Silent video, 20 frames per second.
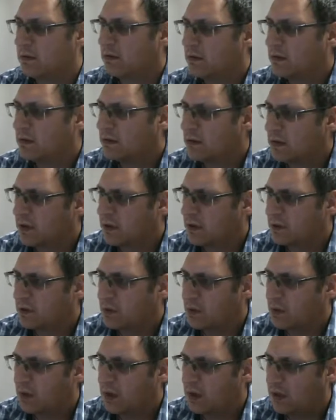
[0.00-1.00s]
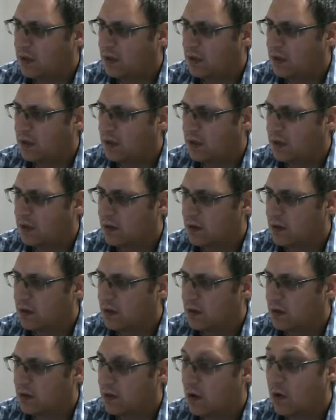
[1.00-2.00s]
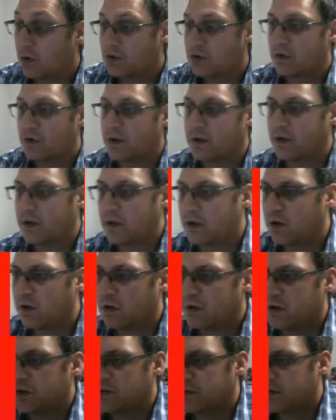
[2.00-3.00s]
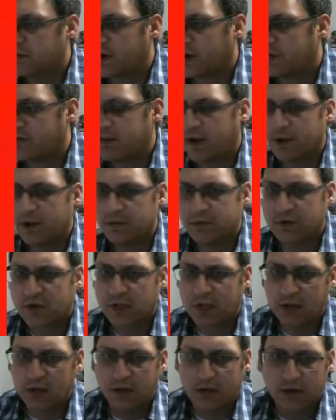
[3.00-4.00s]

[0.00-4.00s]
Is that a 20? Oh, it's only, you can only use it 5 times, okay.